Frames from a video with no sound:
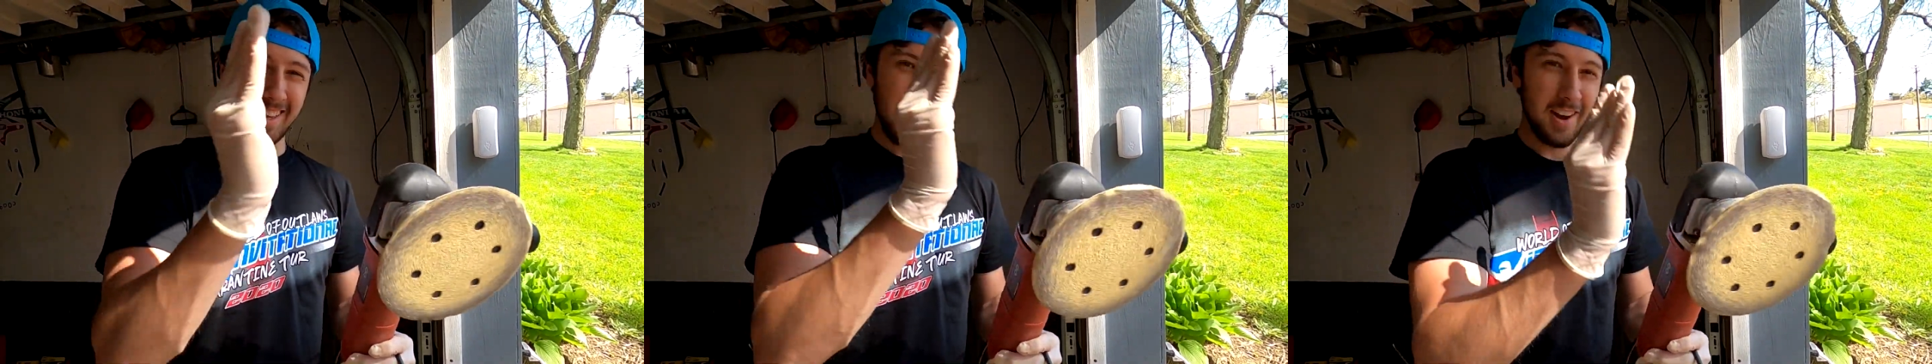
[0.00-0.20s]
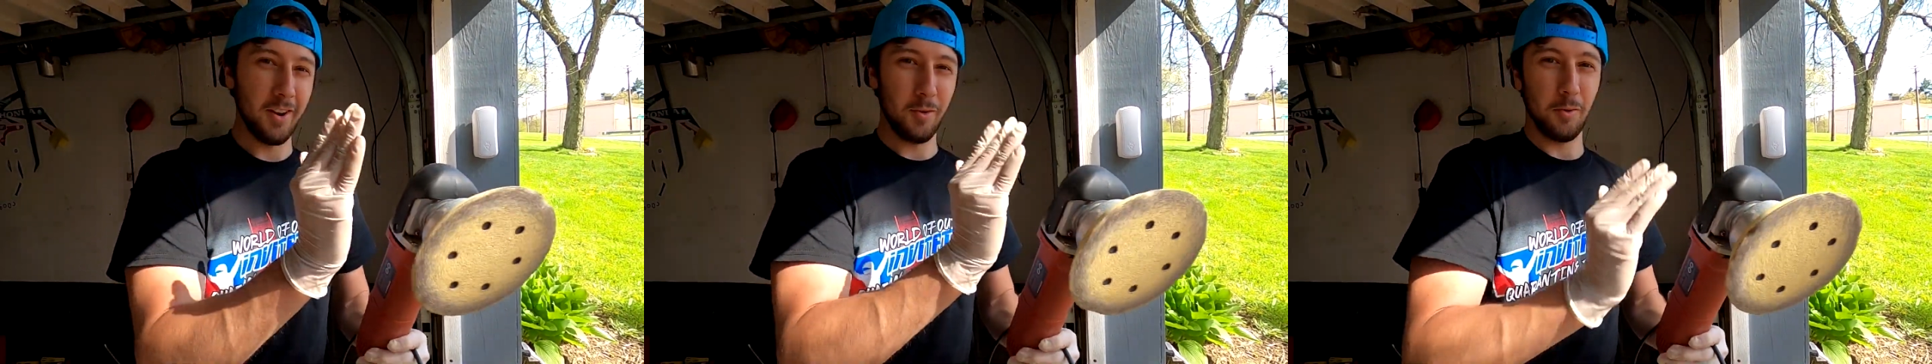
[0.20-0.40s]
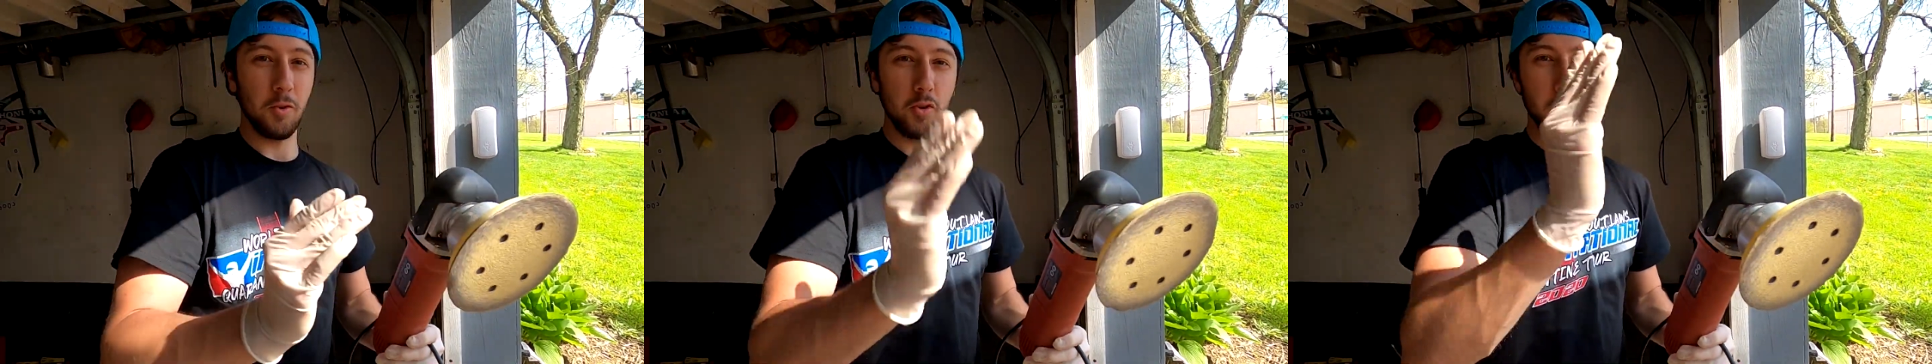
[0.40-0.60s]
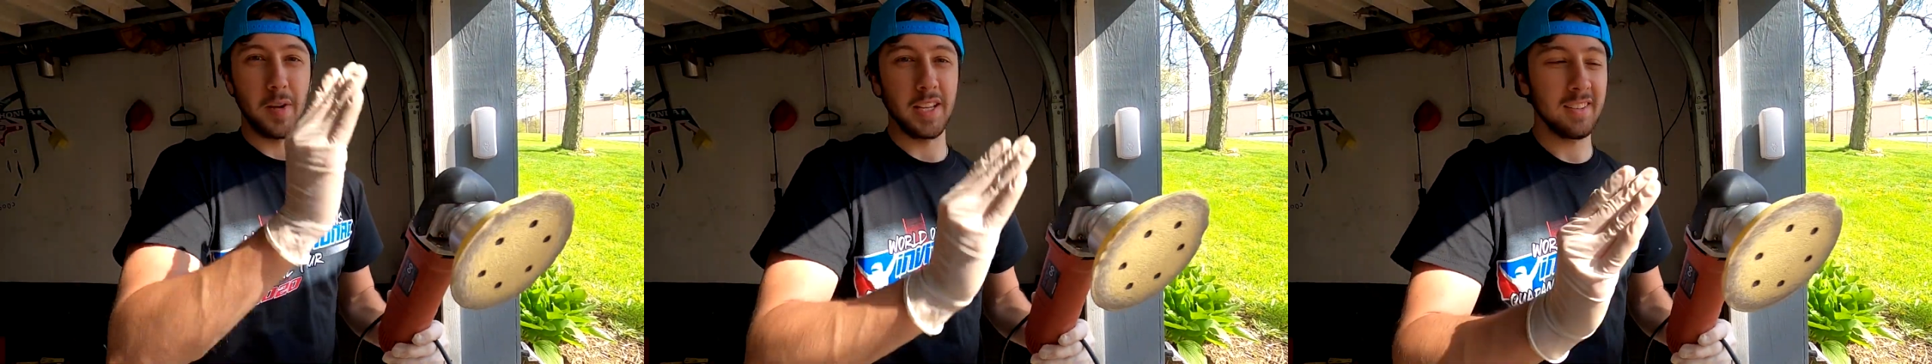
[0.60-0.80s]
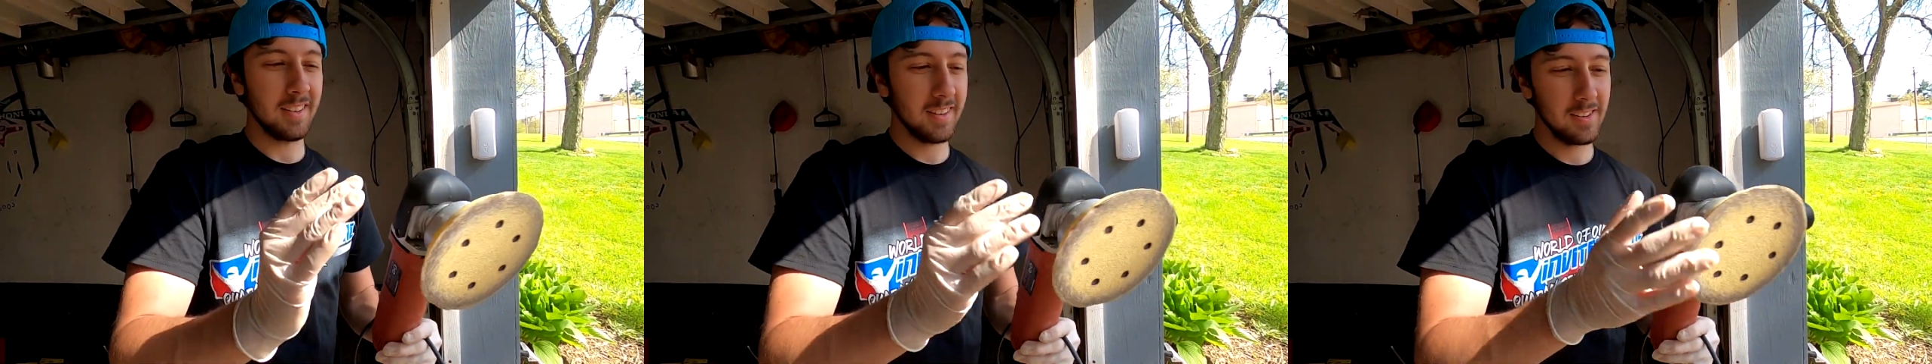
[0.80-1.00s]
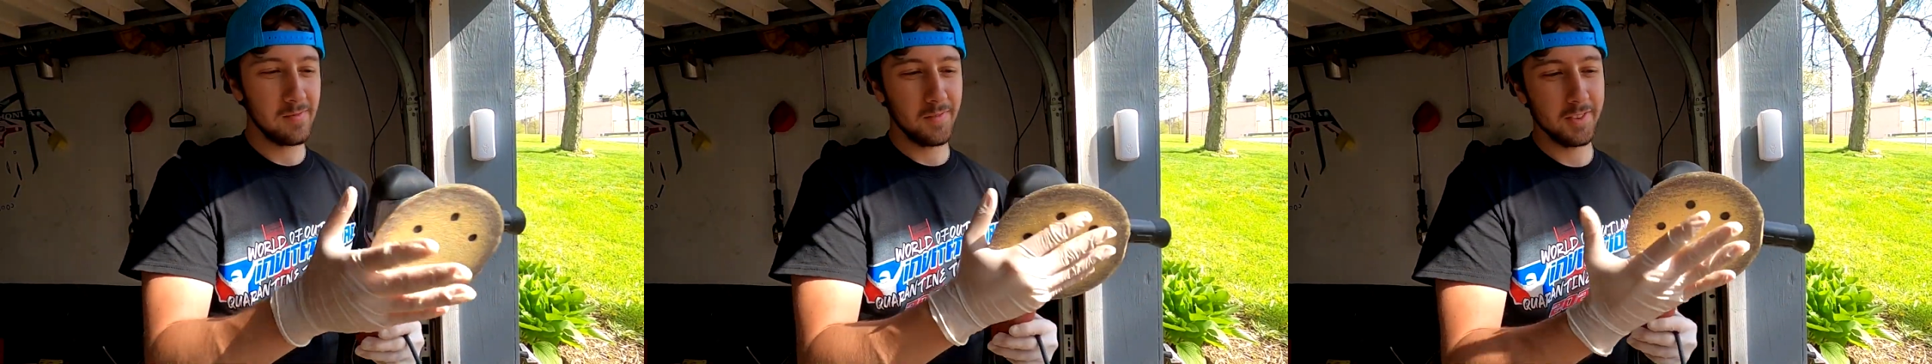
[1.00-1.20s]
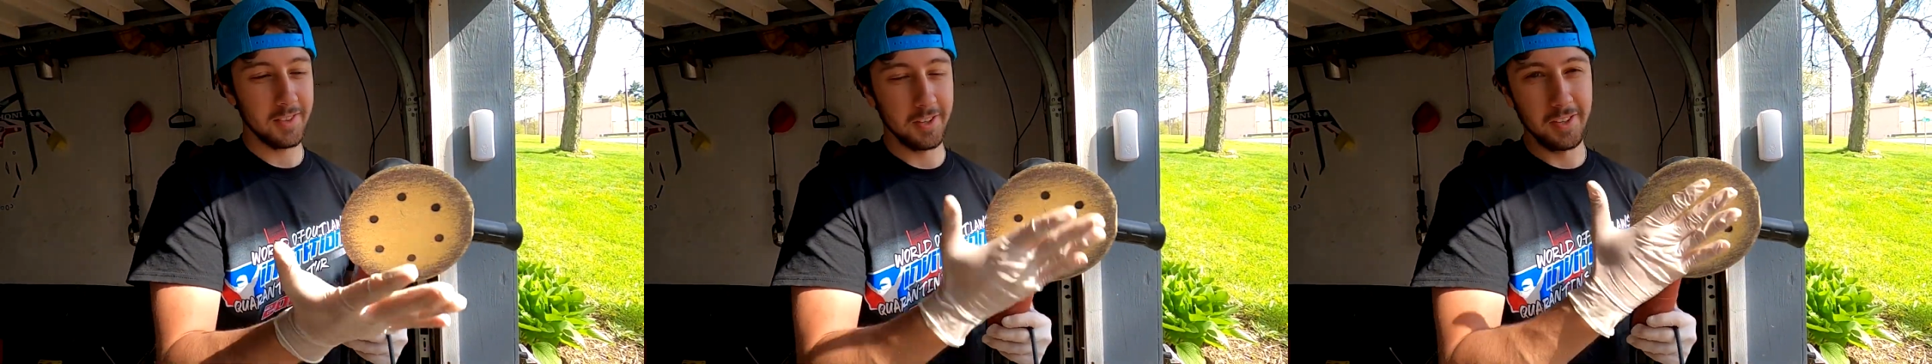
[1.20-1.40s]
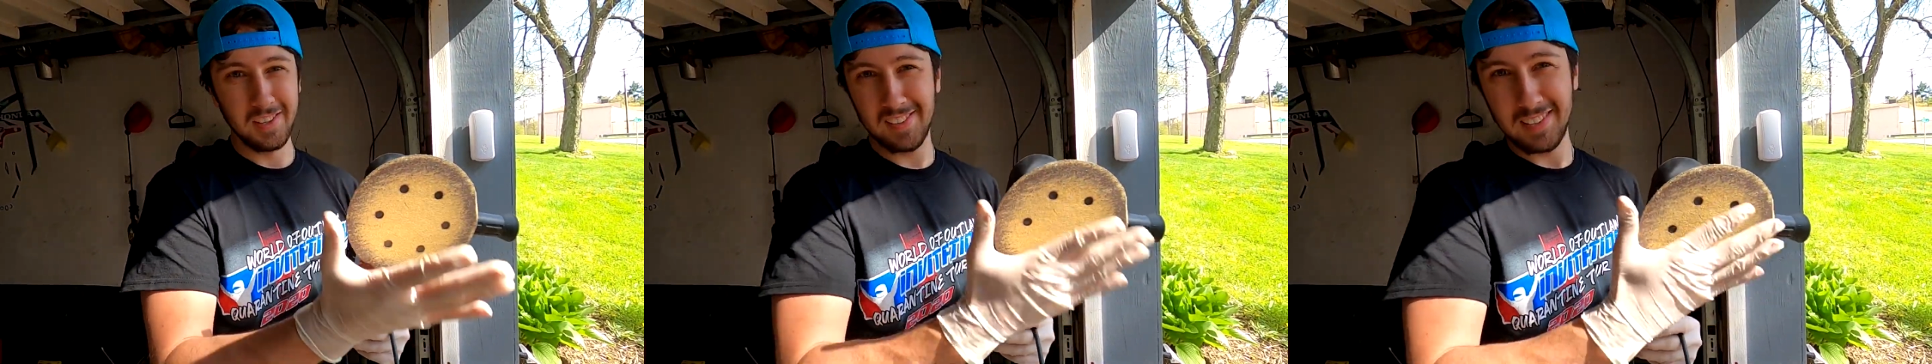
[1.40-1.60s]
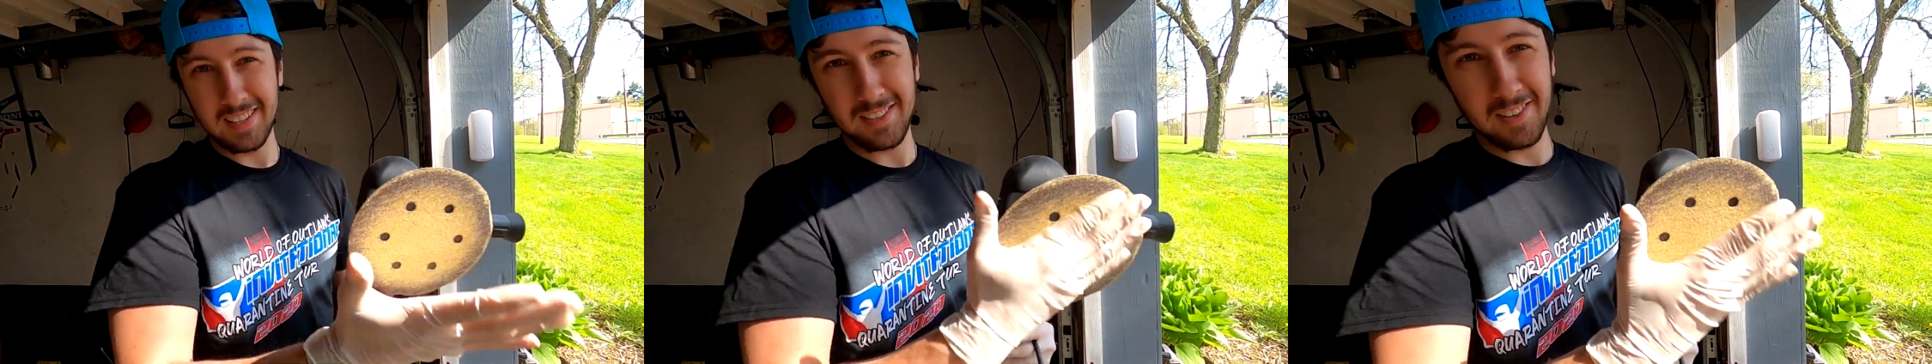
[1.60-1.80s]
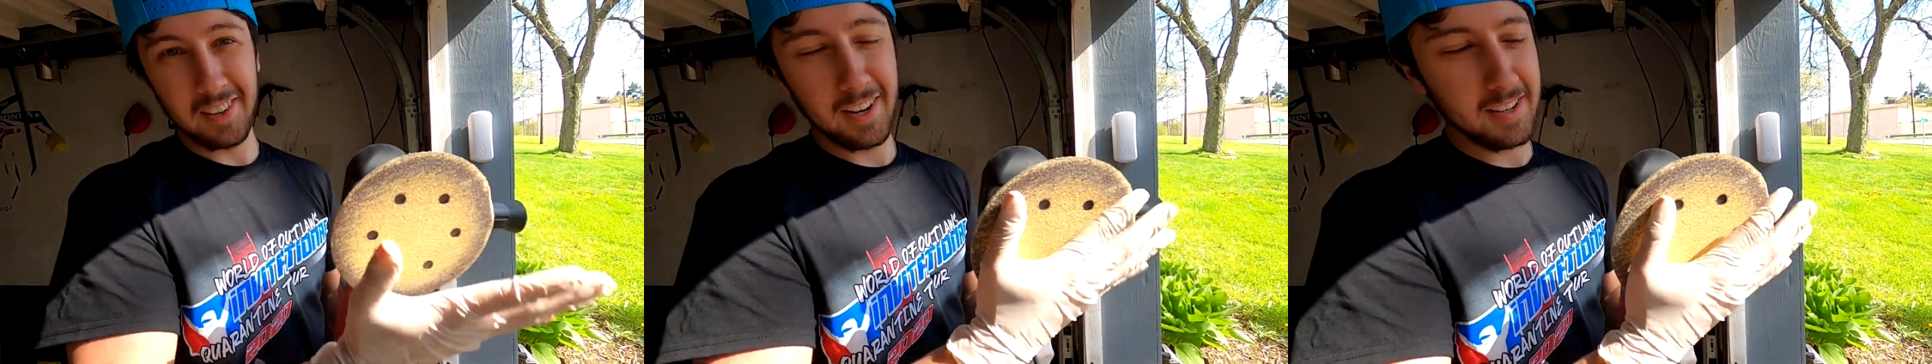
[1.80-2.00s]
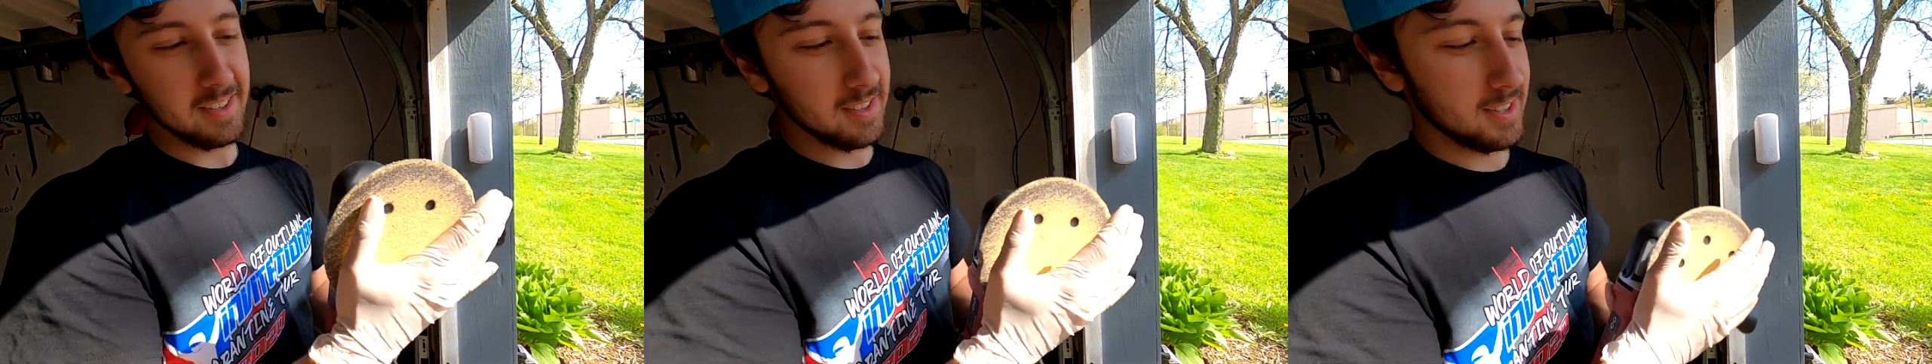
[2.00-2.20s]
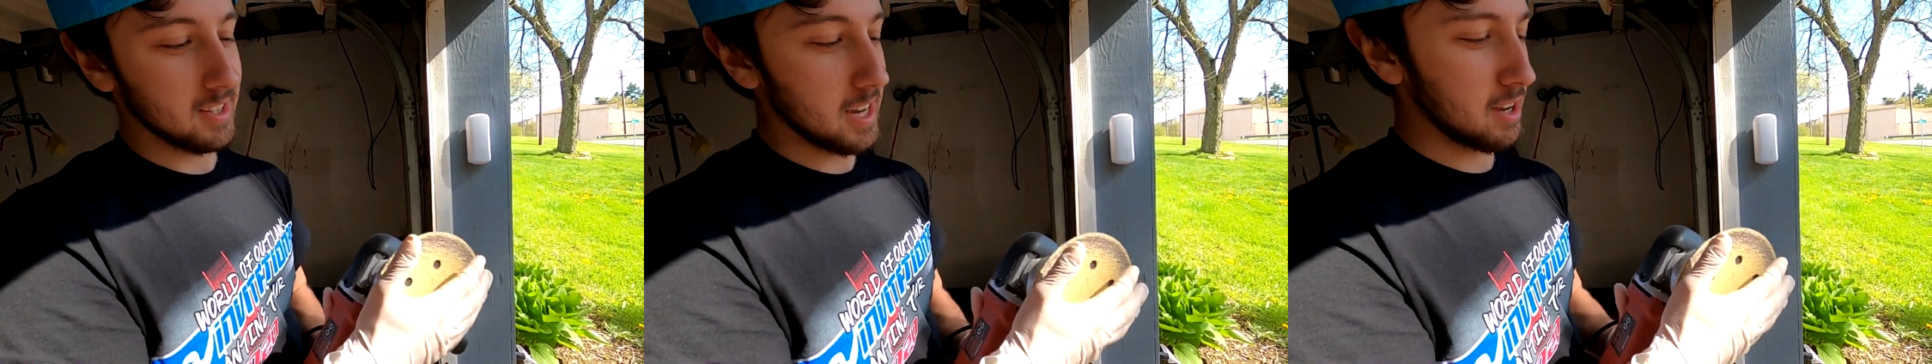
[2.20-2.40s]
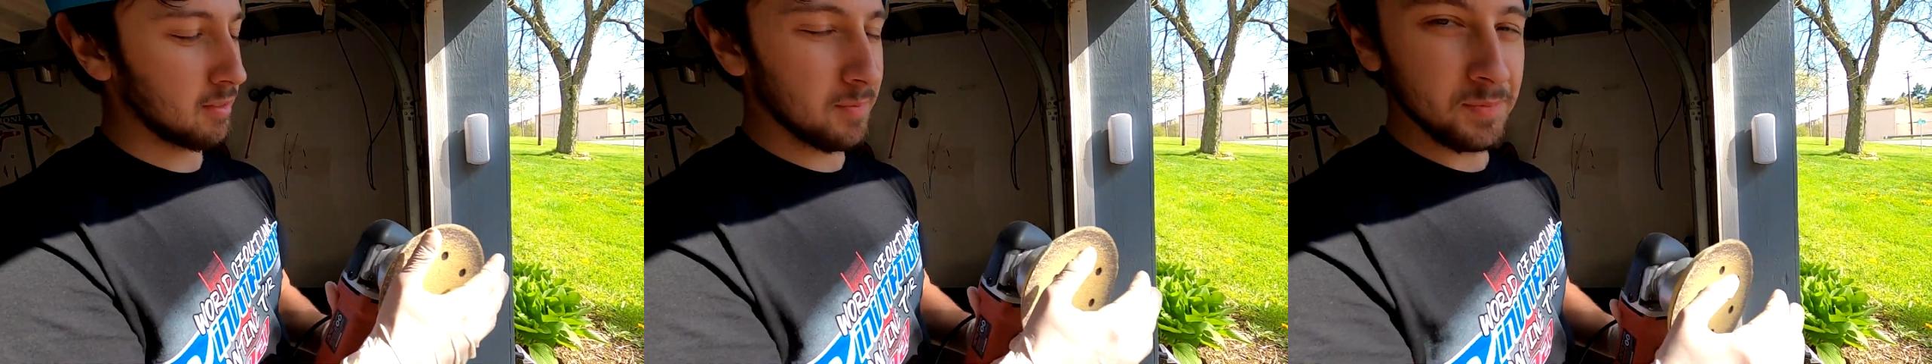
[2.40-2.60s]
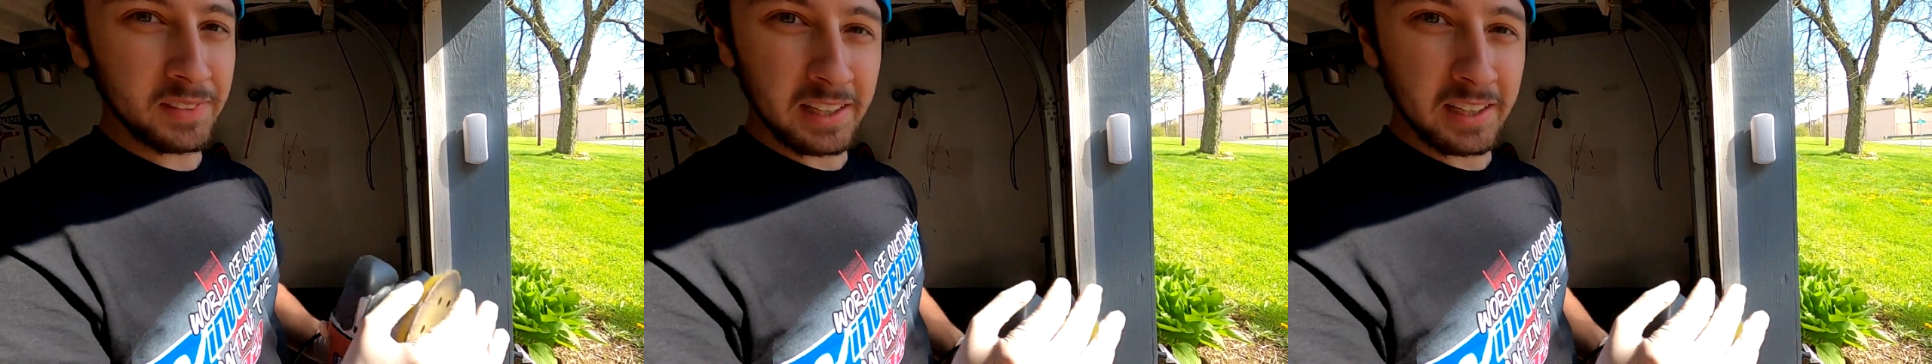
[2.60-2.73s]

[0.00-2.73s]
in an orbit. So these things are nice and safe,